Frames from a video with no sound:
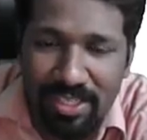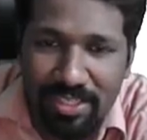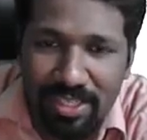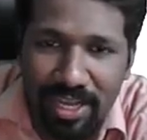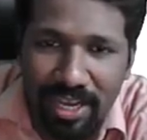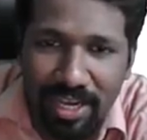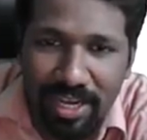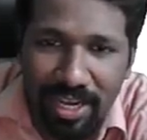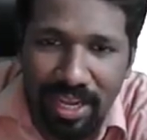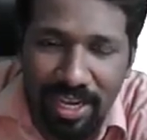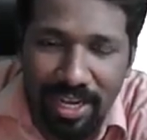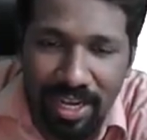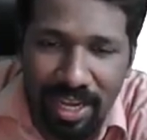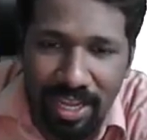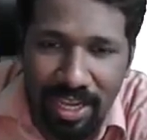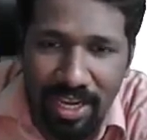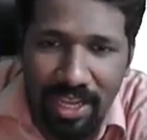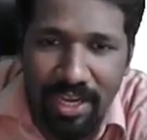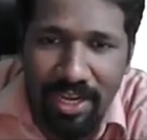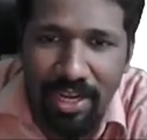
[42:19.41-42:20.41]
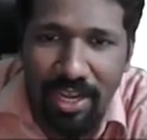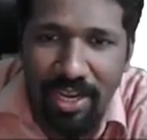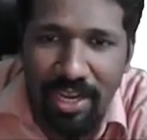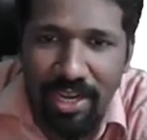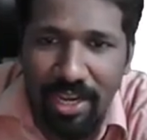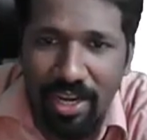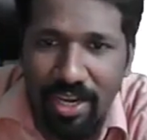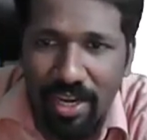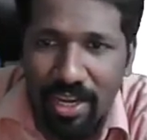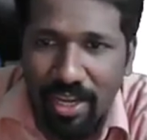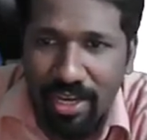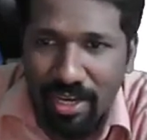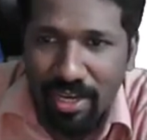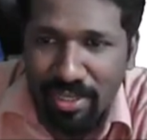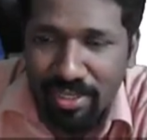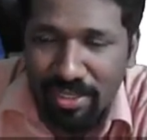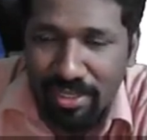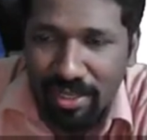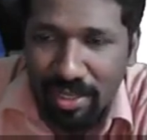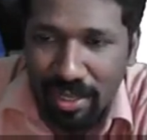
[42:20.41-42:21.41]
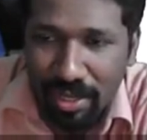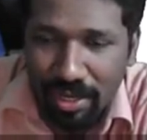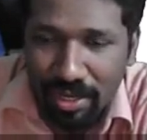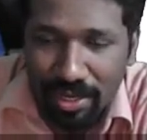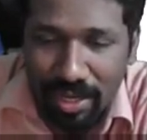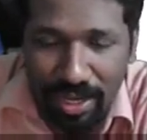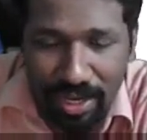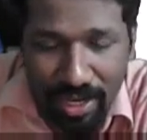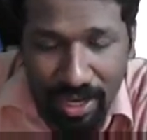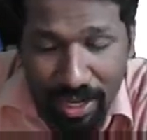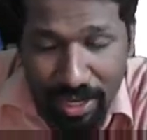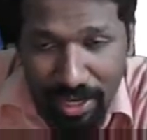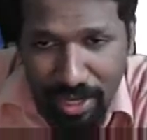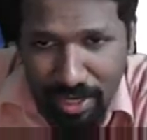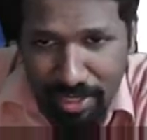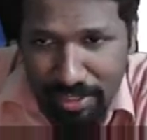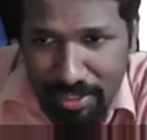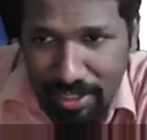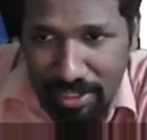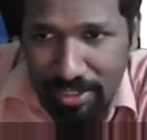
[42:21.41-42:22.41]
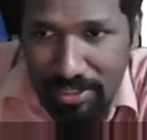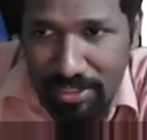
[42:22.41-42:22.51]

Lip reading: 9998, 9996.